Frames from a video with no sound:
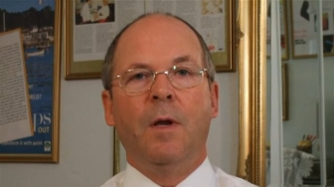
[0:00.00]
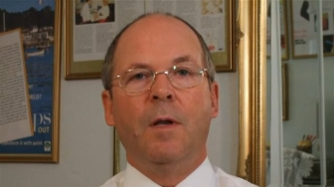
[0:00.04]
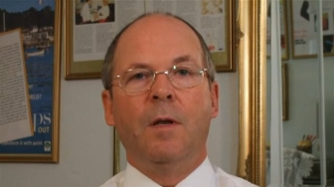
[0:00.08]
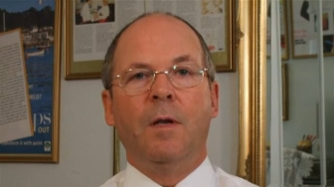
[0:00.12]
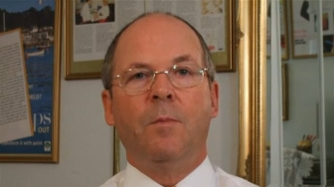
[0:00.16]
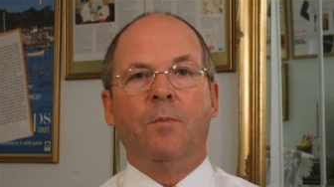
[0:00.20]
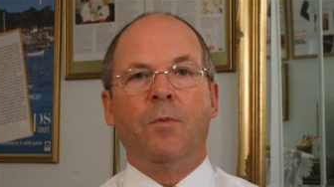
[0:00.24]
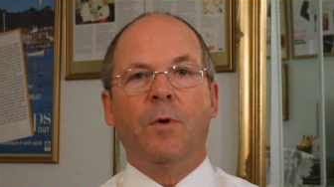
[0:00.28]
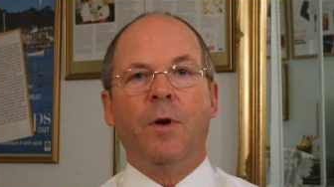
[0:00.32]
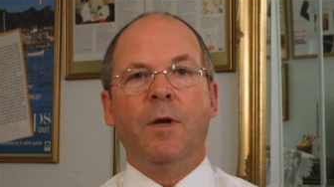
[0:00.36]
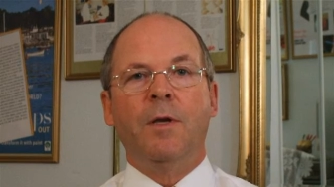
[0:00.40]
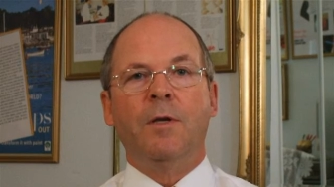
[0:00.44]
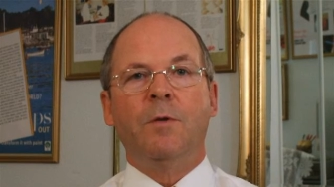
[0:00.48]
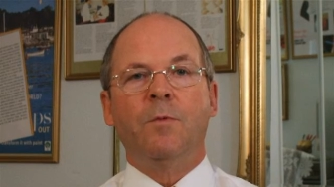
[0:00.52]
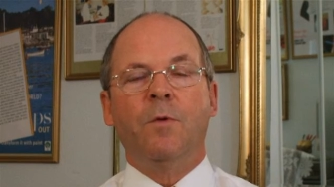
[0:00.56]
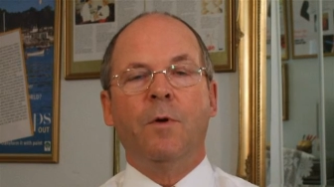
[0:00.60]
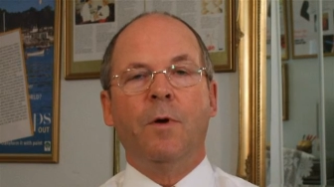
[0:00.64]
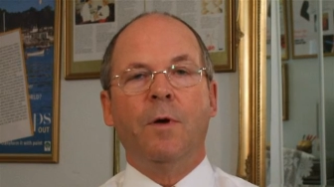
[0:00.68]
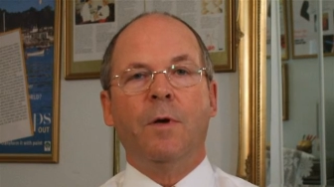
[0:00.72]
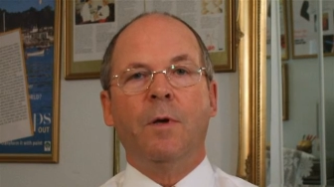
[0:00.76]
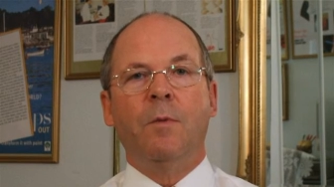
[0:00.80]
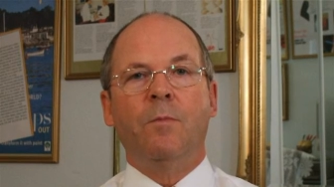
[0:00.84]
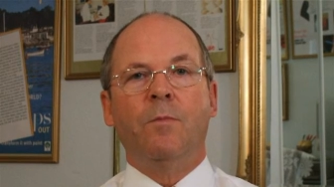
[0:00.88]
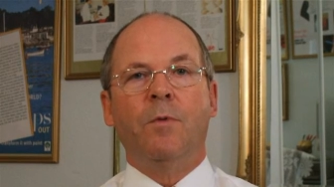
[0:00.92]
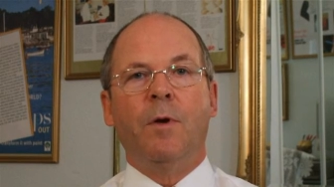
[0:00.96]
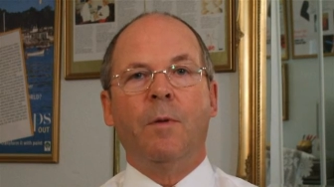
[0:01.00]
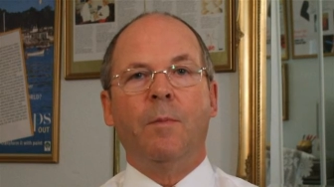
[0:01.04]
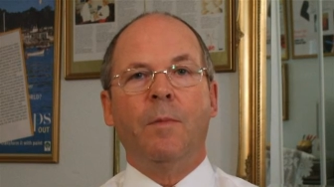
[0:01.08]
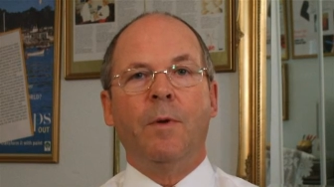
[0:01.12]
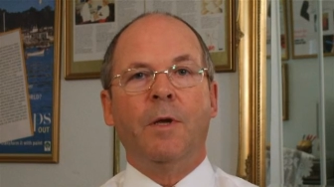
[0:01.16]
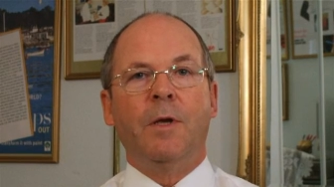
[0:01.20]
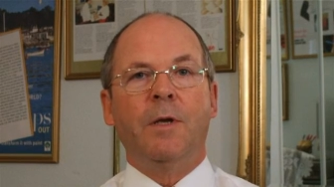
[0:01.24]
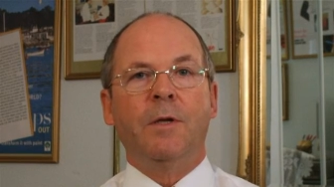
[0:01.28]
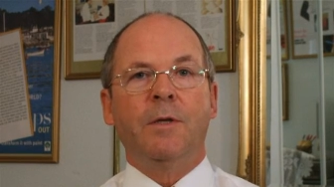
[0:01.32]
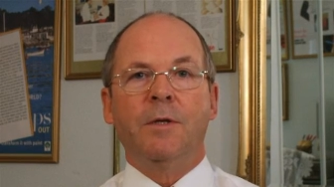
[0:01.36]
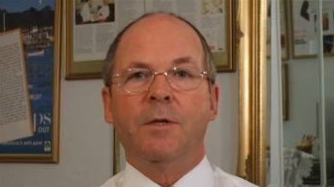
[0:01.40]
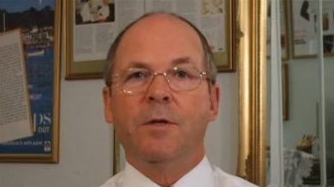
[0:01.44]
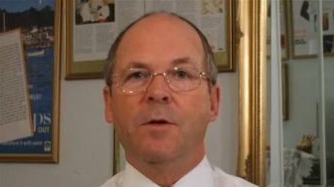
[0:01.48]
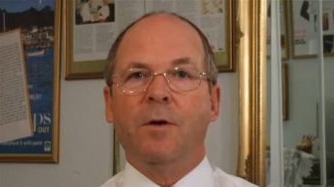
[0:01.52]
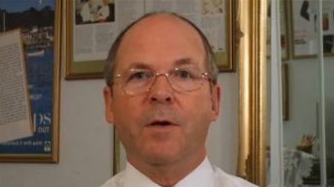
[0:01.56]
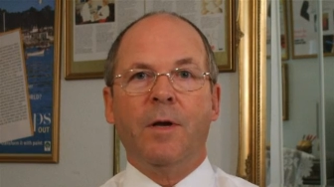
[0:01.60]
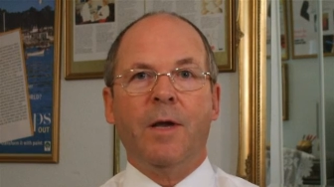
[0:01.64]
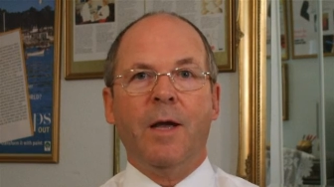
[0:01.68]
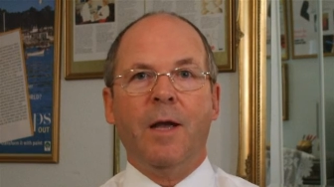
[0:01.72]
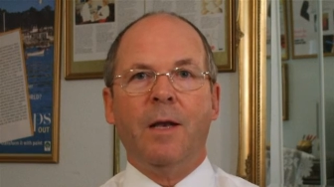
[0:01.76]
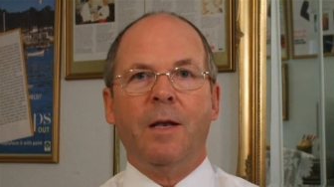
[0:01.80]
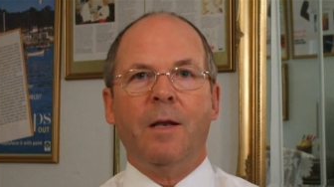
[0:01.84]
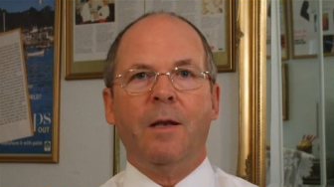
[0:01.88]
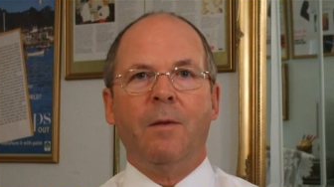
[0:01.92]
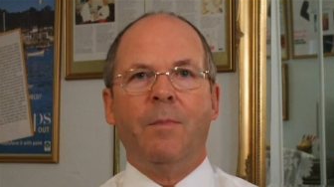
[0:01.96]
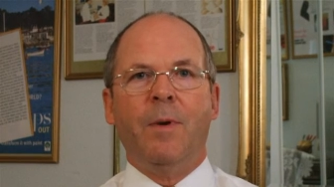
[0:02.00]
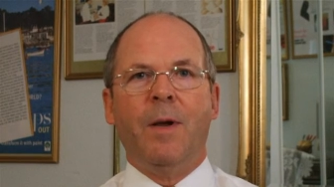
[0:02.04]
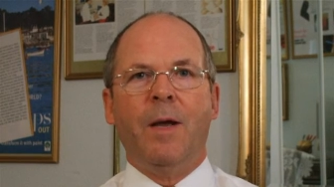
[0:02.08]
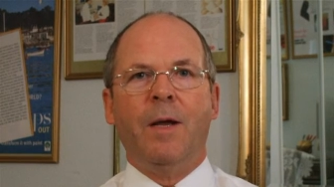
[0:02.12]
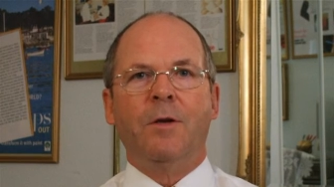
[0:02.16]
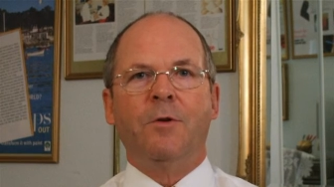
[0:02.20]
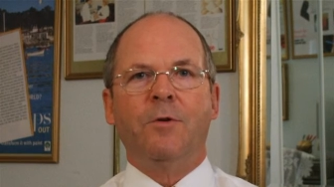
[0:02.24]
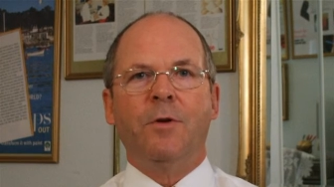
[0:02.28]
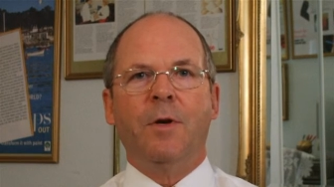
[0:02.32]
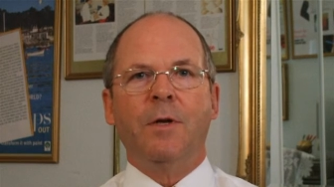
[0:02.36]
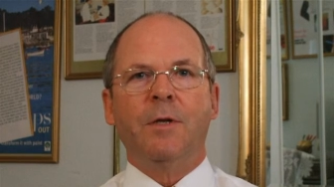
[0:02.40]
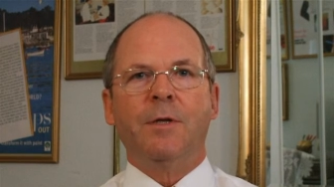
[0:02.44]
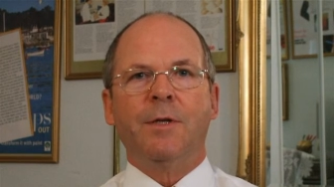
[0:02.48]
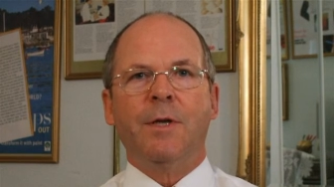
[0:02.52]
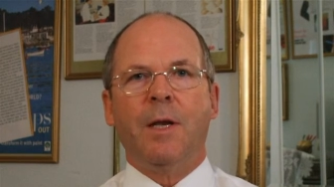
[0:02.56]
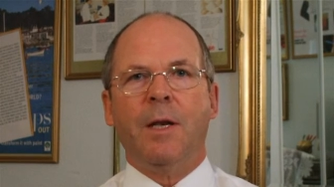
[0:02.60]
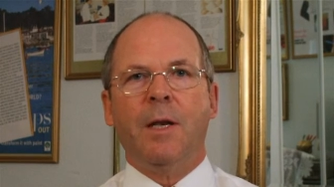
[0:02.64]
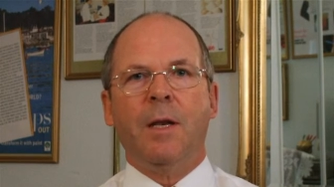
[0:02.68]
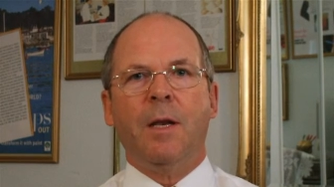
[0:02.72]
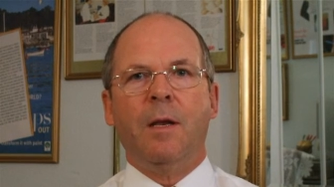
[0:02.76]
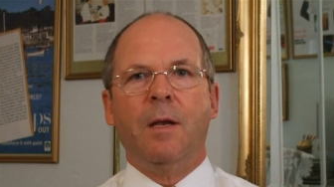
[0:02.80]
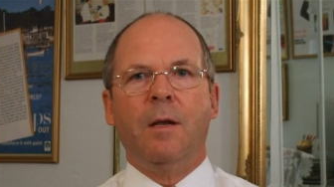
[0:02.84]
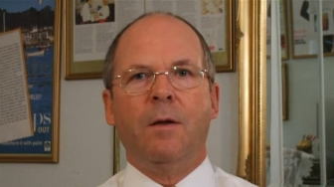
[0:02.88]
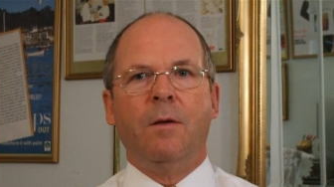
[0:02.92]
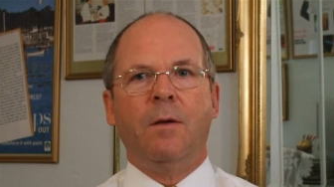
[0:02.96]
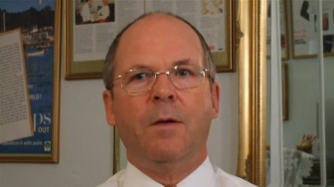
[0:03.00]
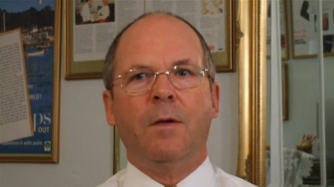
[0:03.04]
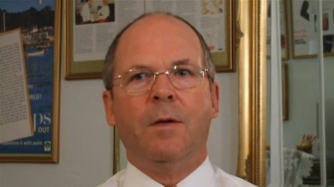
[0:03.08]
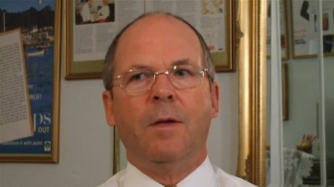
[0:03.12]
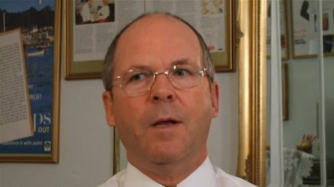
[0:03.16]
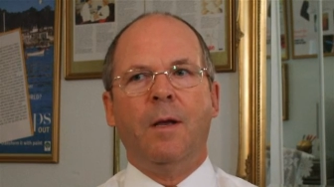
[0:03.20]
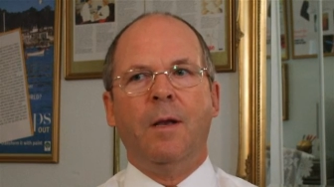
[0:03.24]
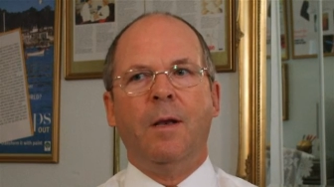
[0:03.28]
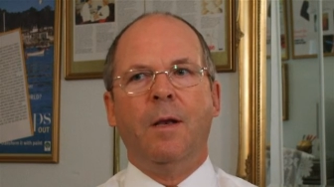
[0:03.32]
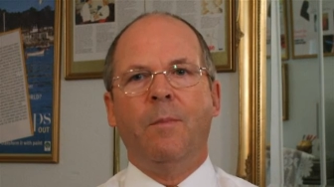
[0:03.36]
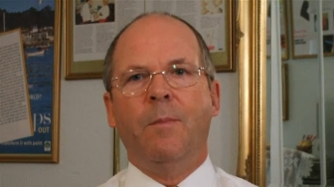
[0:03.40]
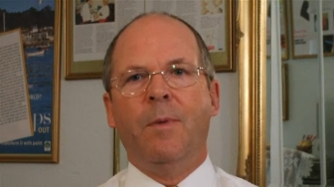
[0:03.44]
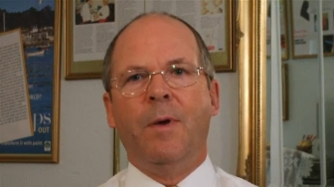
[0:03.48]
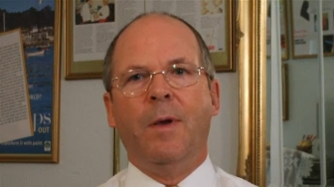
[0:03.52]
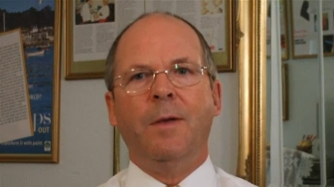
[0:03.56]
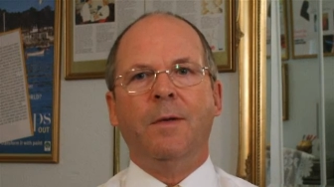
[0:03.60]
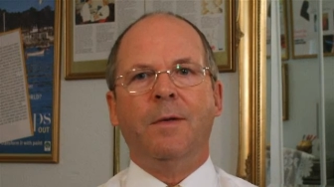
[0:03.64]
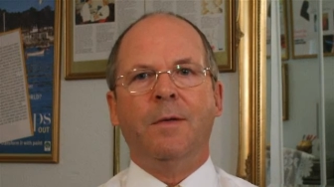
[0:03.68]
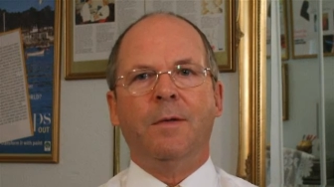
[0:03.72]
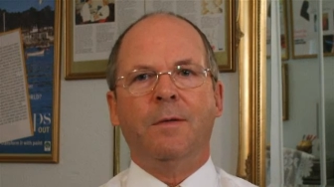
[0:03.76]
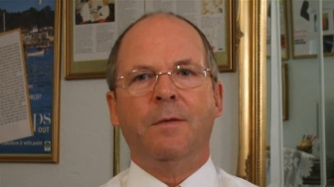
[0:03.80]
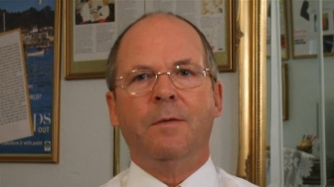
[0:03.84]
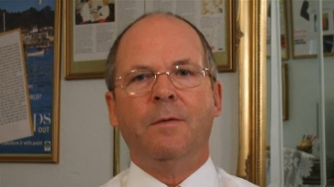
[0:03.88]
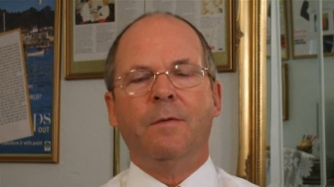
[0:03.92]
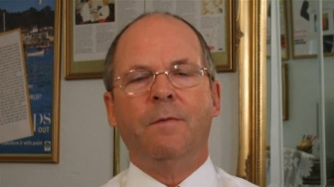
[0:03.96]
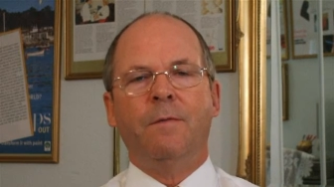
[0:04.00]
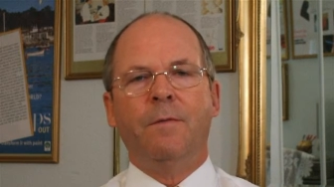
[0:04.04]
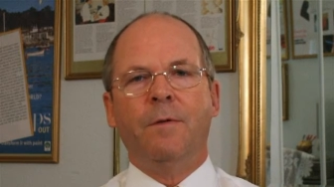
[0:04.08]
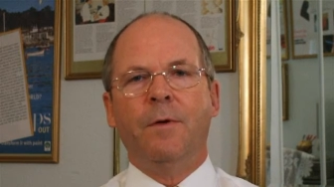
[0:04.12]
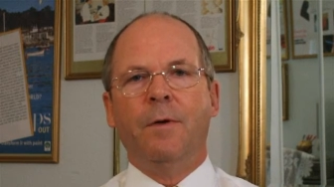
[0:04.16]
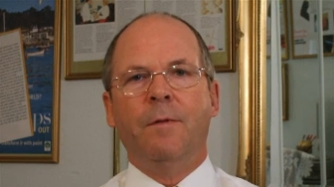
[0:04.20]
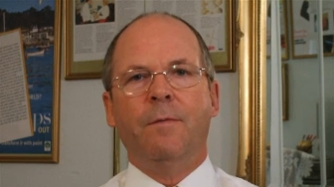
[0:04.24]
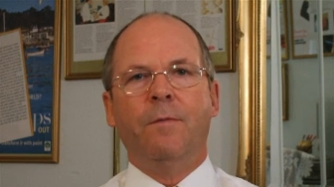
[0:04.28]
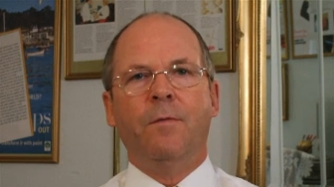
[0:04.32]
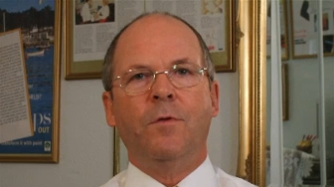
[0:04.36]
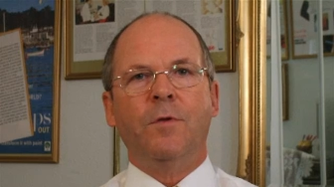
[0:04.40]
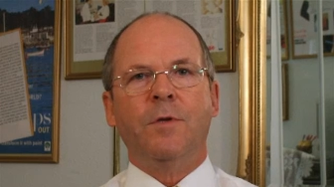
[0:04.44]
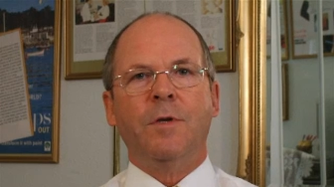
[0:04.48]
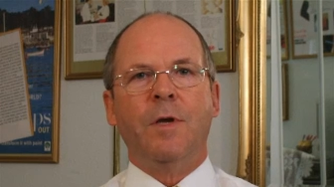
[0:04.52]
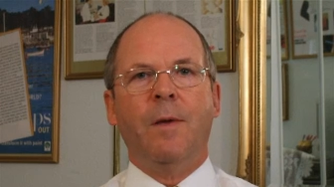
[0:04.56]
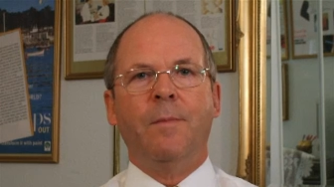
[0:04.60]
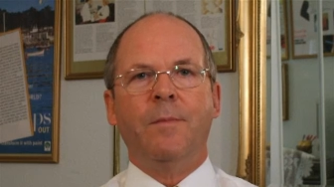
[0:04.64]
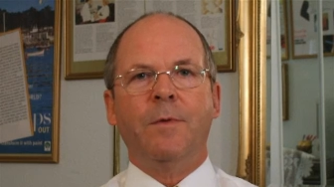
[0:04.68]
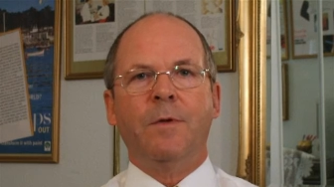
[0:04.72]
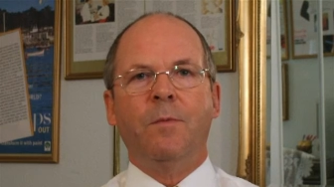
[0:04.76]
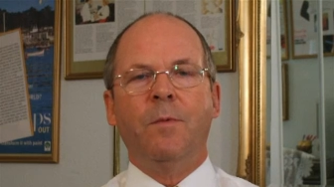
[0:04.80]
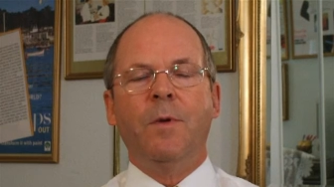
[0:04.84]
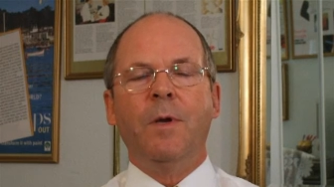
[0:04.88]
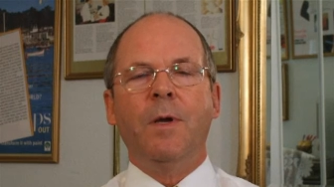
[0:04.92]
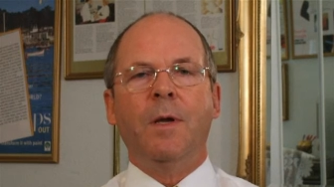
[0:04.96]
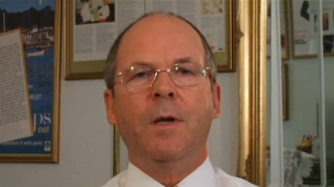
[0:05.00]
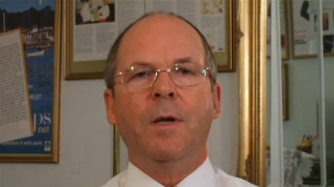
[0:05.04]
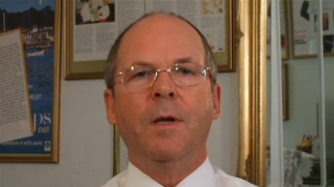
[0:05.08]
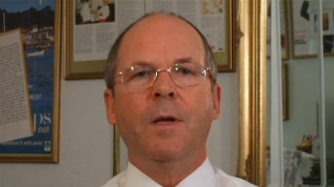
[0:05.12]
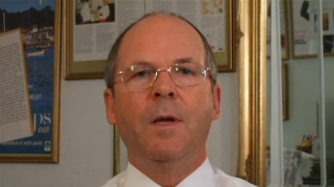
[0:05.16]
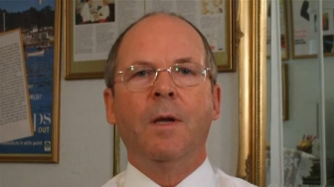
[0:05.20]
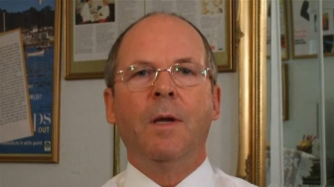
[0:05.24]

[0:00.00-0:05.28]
the brain's working properly because it's not getting the bad drugs hitting it on a daily basis or three or four times a week.